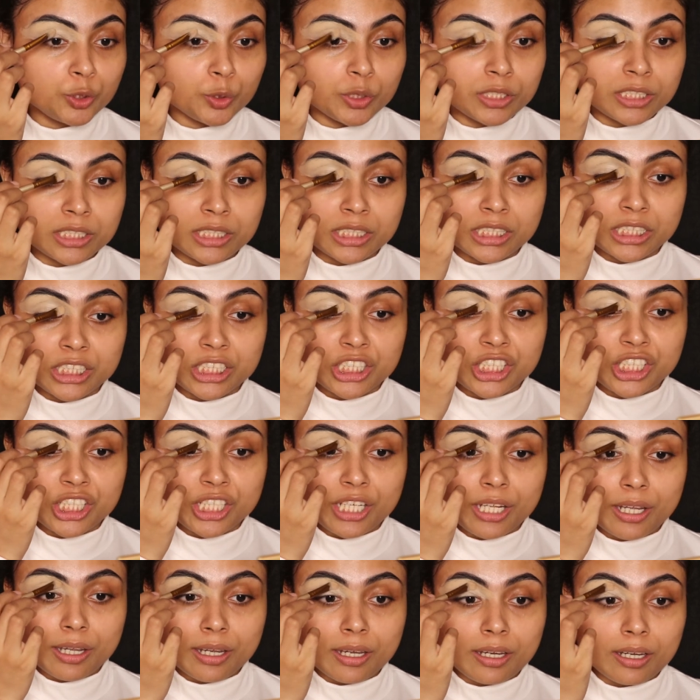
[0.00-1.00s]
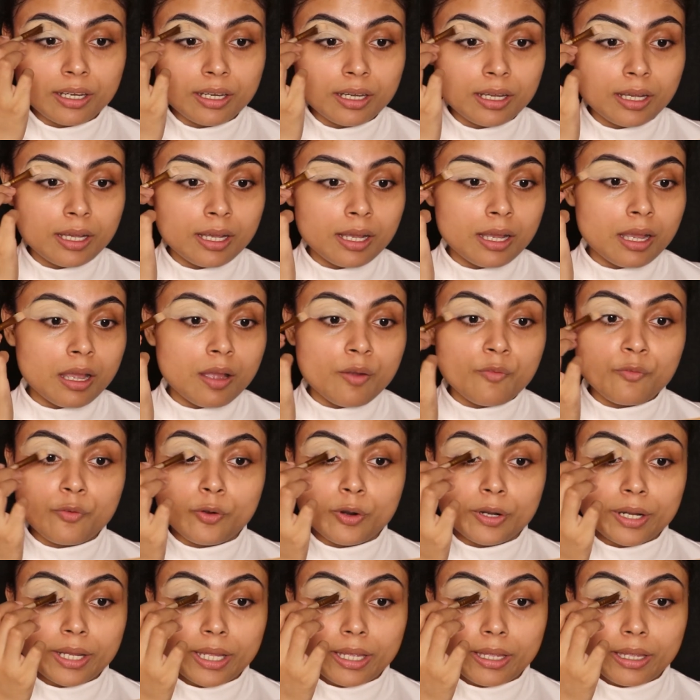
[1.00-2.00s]
to stick
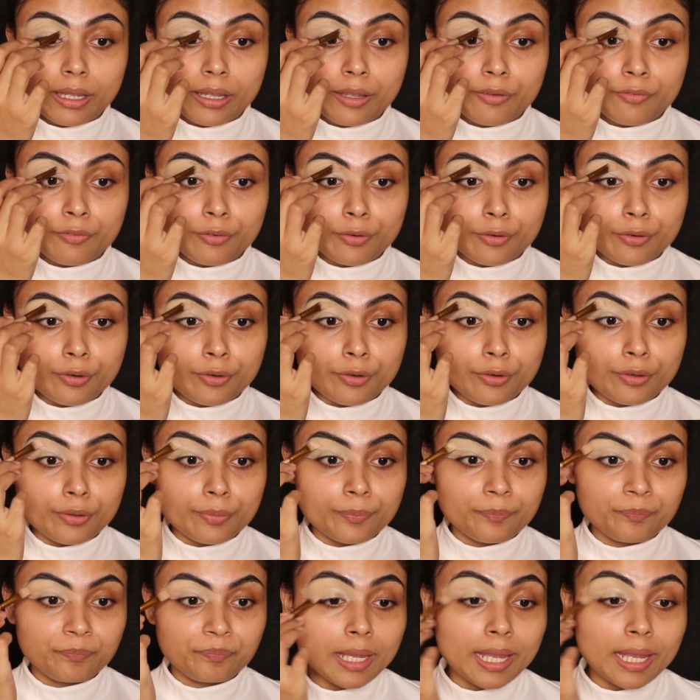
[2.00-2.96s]
forever,